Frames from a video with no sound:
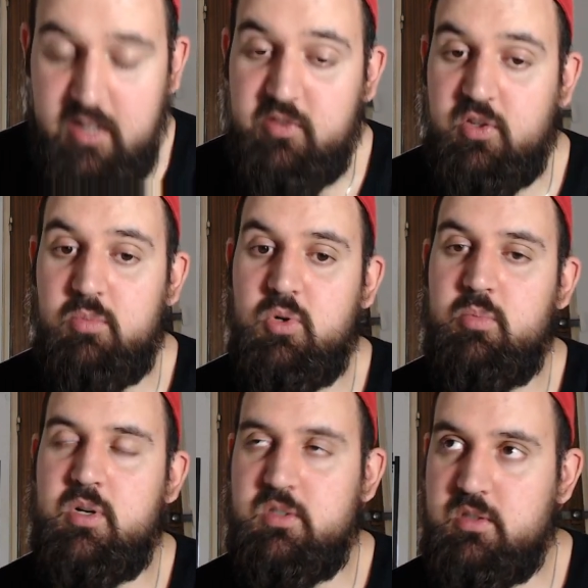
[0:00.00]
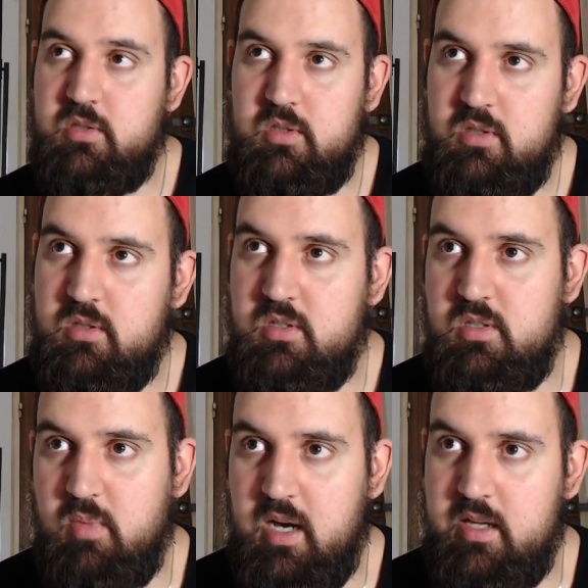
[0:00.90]
at some moment
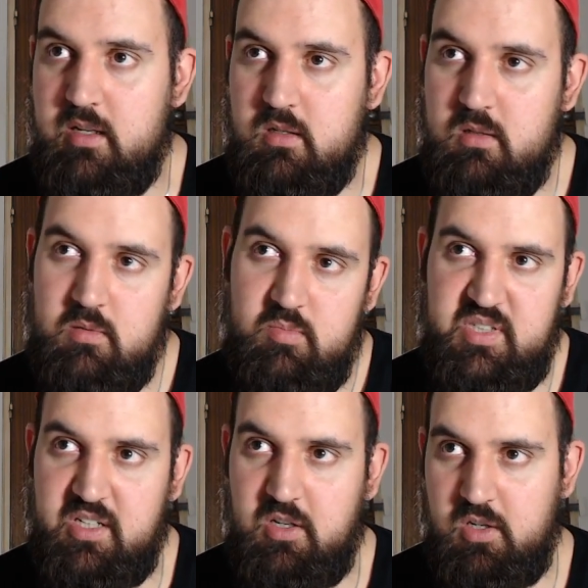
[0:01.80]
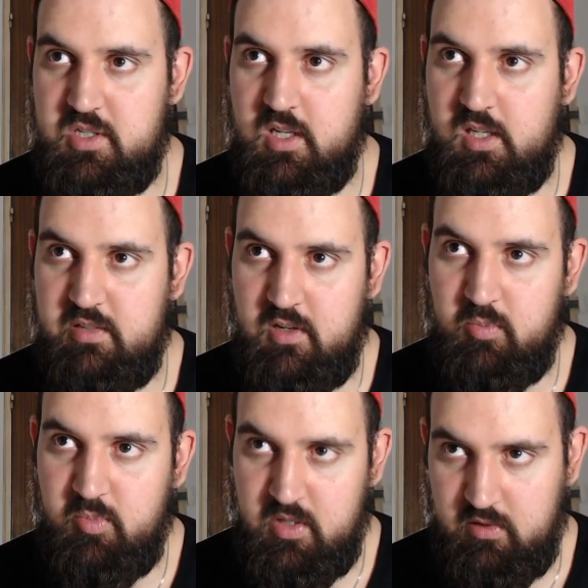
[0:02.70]
in my psychological
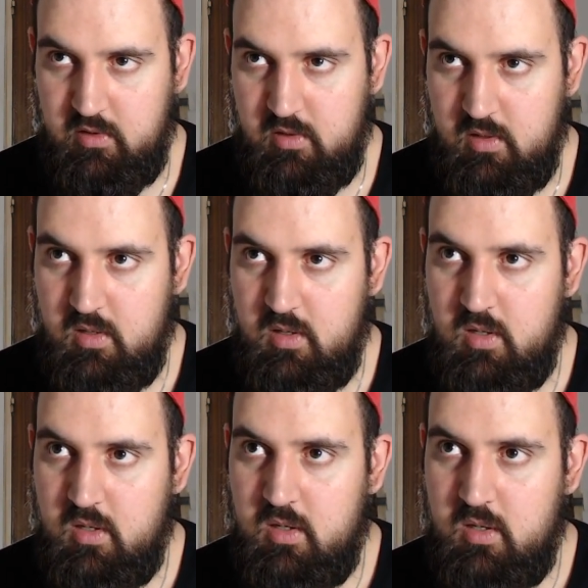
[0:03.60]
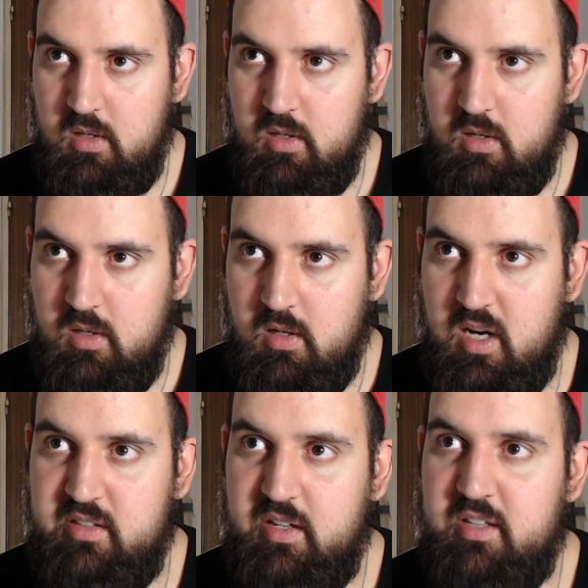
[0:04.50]
development,
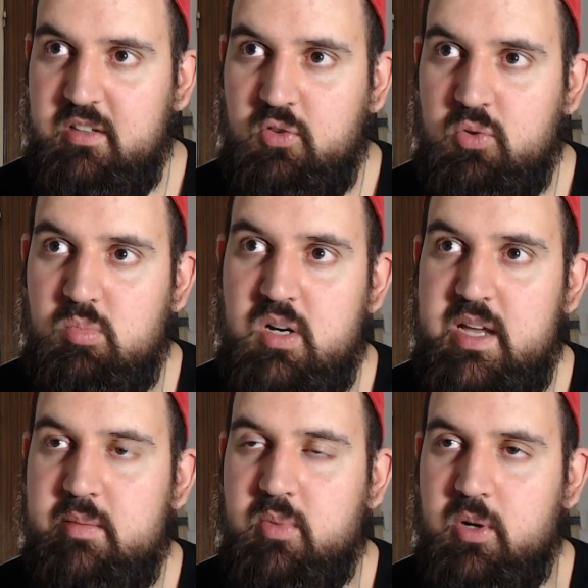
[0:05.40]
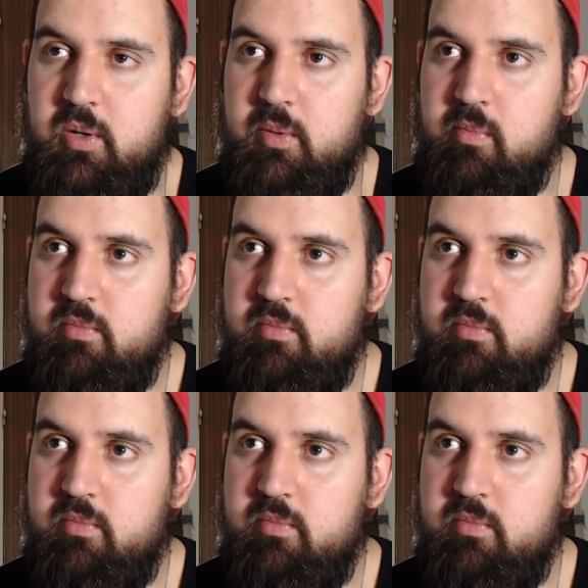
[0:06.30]
I tended to blame uh,